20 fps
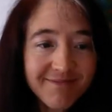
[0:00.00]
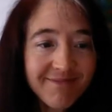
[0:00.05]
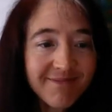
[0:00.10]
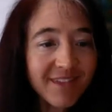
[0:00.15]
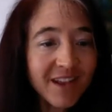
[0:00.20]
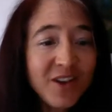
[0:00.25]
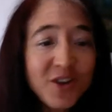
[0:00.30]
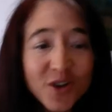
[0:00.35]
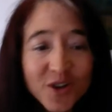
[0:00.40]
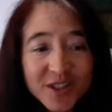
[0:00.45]

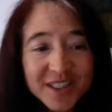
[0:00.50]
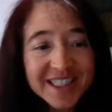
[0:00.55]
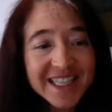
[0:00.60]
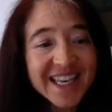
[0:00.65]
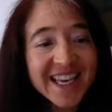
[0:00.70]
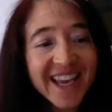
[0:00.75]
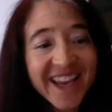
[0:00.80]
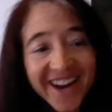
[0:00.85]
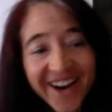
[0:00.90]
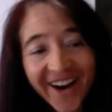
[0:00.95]
you'll see
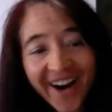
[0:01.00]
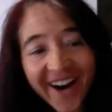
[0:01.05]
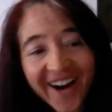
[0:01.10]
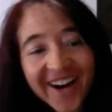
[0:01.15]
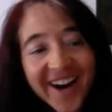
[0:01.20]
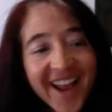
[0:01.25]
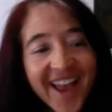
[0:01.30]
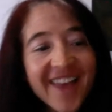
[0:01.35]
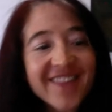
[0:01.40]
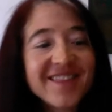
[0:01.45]
here
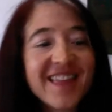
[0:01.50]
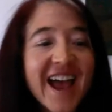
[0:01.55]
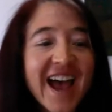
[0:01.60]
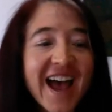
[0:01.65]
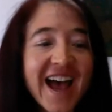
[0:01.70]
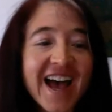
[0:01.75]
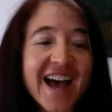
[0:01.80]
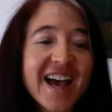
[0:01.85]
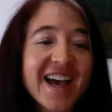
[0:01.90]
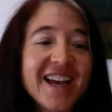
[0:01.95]

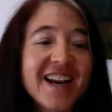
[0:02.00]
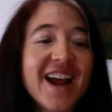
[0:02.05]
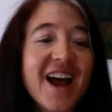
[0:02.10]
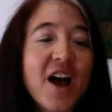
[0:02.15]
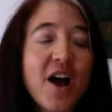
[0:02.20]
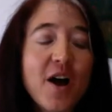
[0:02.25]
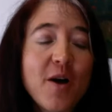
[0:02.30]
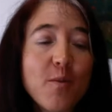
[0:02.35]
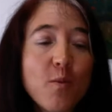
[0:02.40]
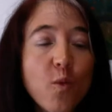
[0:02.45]
that
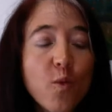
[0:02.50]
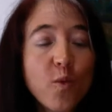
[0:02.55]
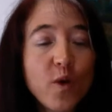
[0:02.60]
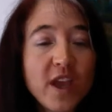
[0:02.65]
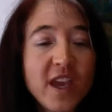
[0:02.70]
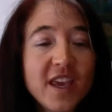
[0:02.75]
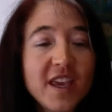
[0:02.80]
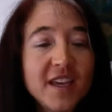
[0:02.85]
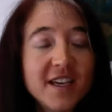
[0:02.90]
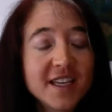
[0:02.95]
um,
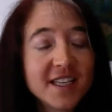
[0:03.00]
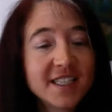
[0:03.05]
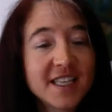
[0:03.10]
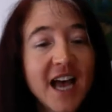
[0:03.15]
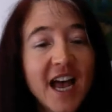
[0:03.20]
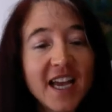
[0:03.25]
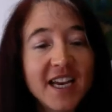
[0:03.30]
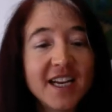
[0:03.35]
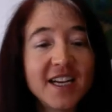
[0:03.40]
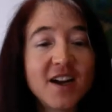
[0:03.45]
we
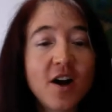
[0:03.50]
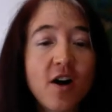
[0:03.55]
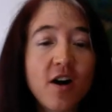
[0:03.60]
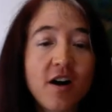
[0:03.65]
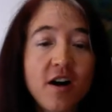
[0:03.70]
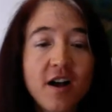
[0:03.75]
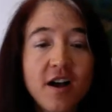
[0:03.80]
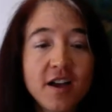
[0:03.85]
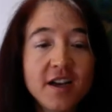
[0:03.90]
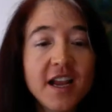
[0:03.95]
decided
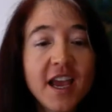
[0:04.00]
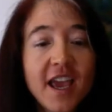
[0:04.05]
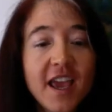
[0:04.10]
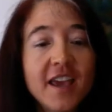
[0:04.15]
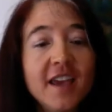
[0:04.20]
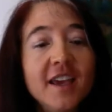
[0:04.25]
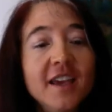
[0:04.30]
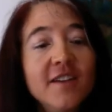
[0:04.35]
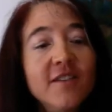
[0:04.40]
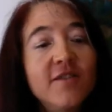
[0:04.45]
on
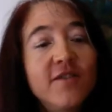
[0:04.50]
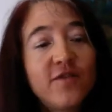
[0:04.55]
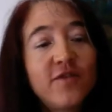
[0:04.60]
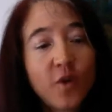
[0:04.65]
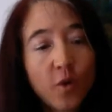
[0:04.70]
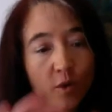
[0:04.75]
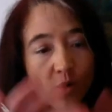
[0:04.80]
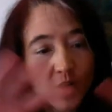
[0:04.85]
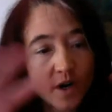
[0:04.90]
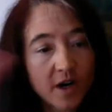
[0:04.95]
a
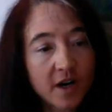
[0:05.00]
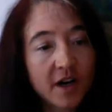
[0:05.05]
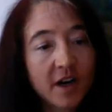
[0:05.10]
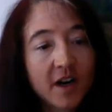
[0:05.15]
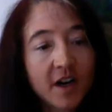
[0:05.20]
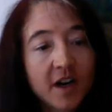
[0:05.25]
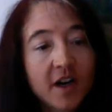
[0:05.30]
four